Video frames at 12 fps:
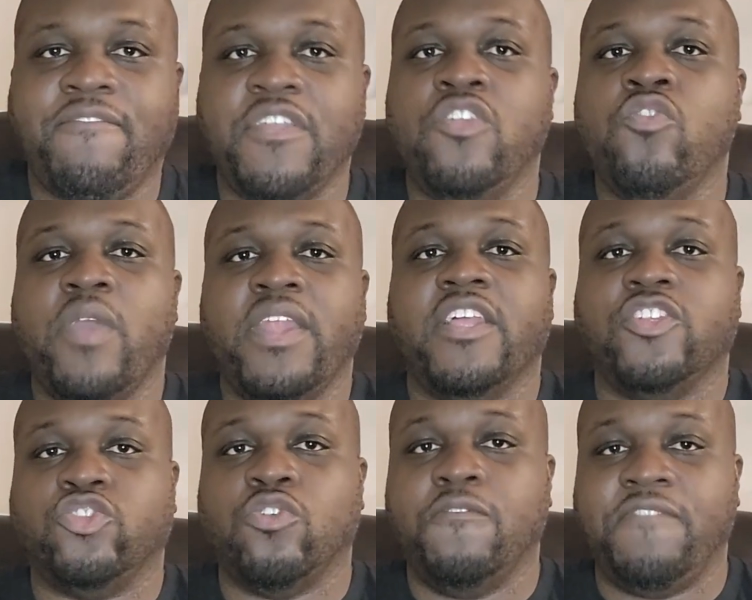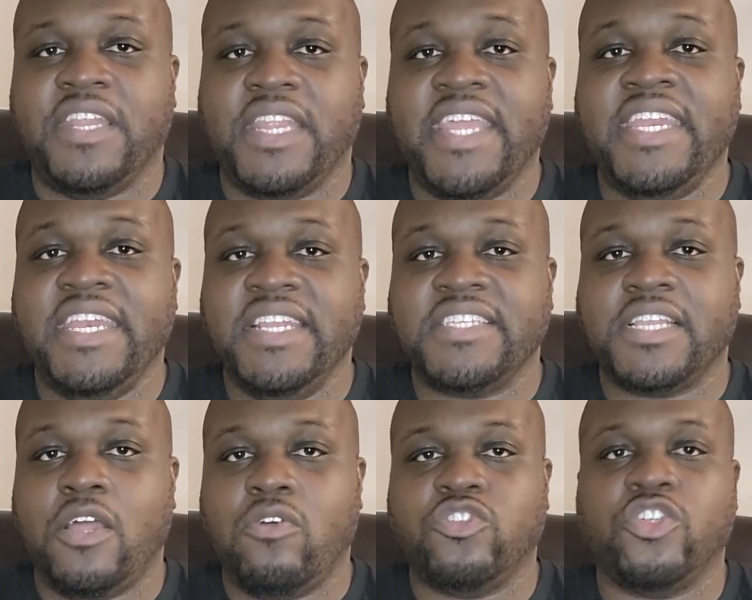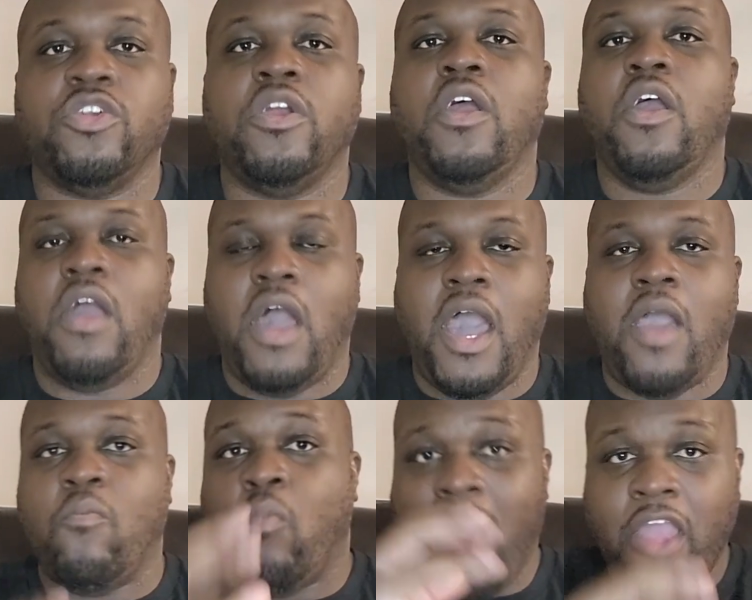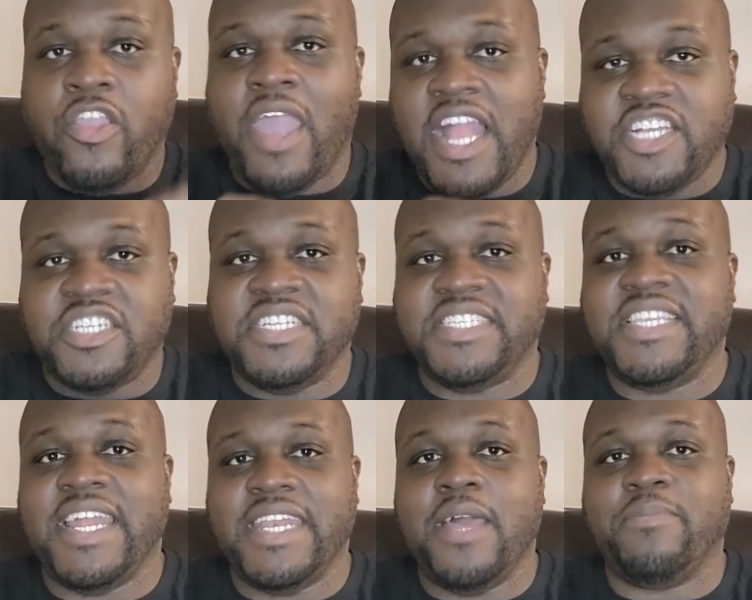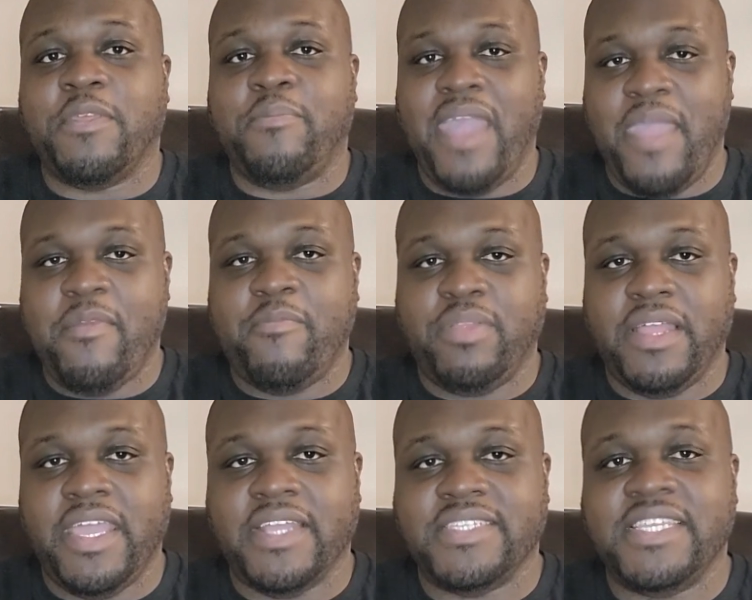for you in the truth in lending disclosure while you're actually setting up the payment plan